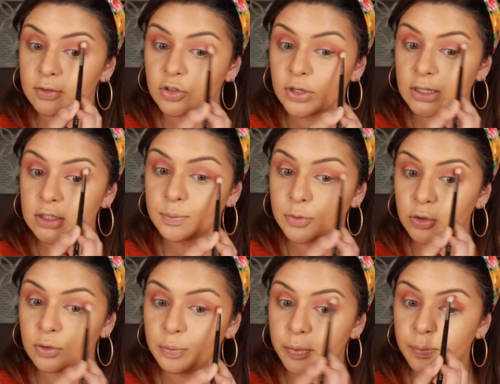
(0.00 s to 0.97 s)

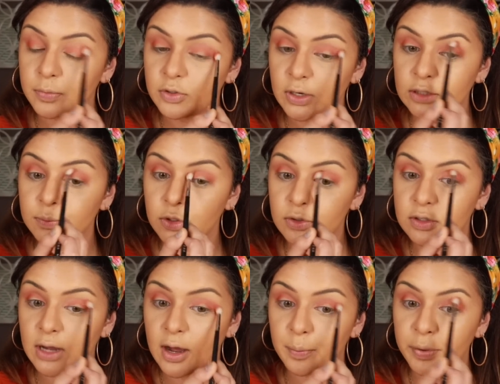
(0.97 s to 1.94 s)
Trendmood Trendmood's
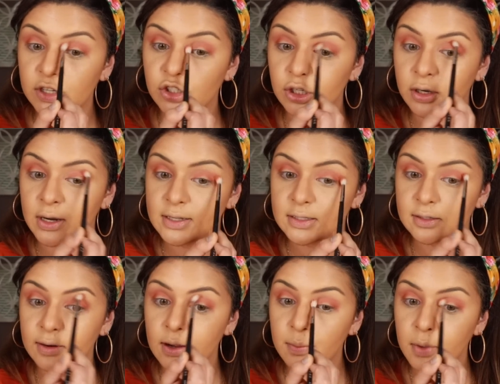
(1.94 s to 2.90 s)
uh, picture on
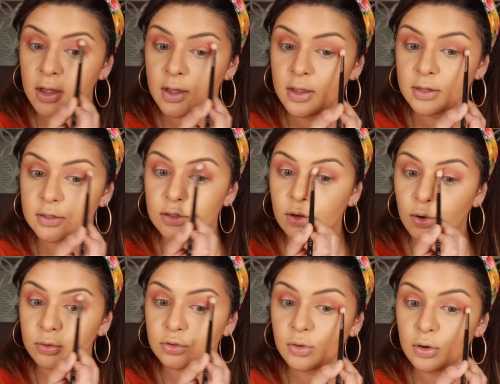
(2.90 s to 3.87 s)
Instagram,
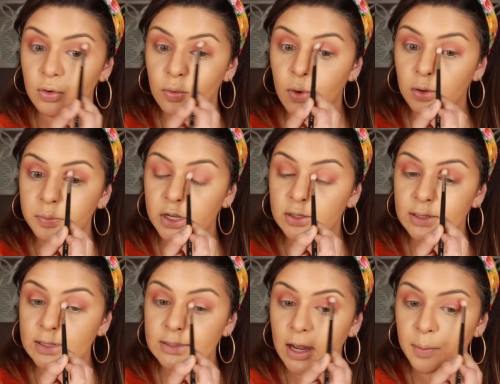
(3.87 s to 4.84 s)
so don't quote me on
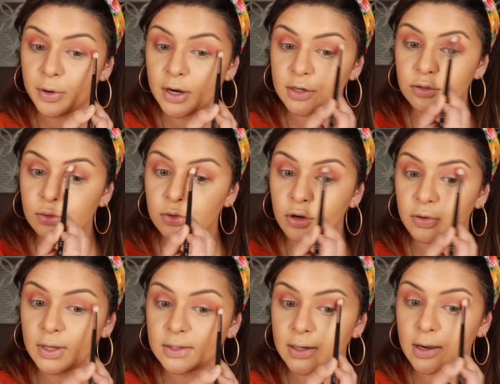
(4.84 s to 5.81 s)
that day, but I do know
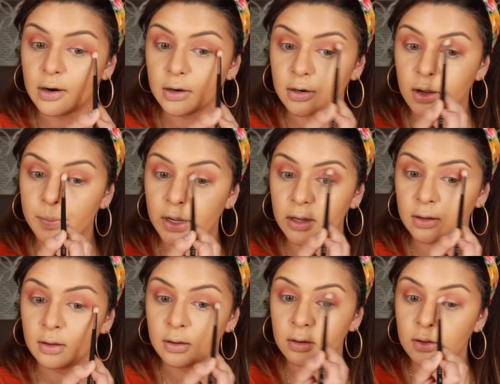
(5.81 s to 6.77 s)
that they are coming
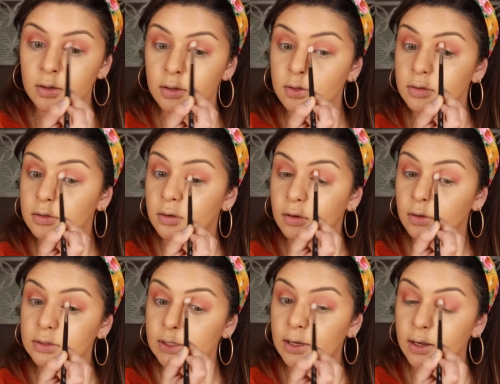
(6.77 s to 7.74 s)
to
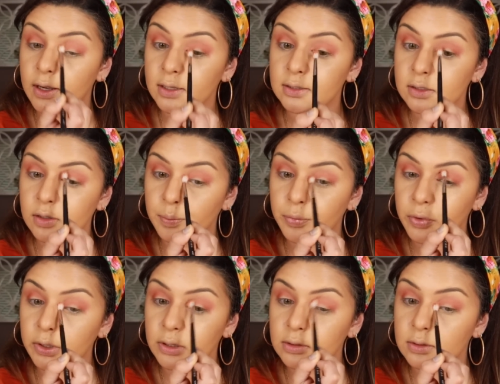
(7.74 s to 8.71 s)
Ulta at some
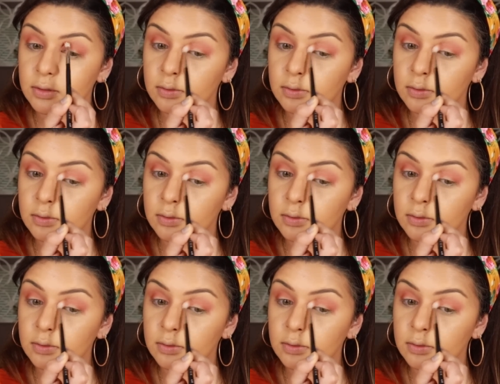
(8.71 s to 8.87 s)
point.